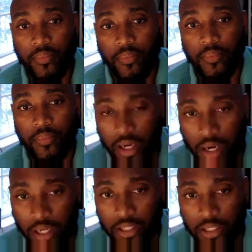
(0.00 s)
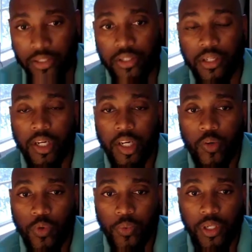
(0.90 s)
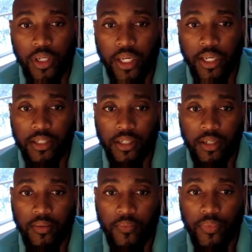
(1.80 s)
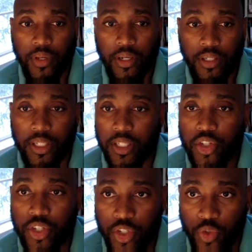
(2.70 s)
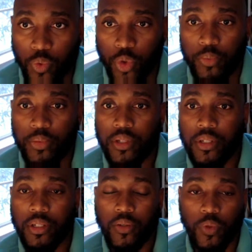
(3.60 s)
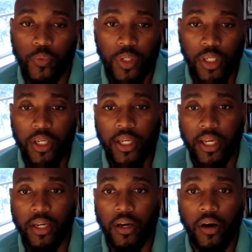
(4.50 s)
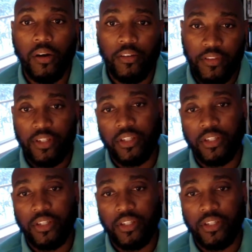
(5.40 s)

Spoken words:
Holocaust, when we look at indigenous groups, when we look at all of these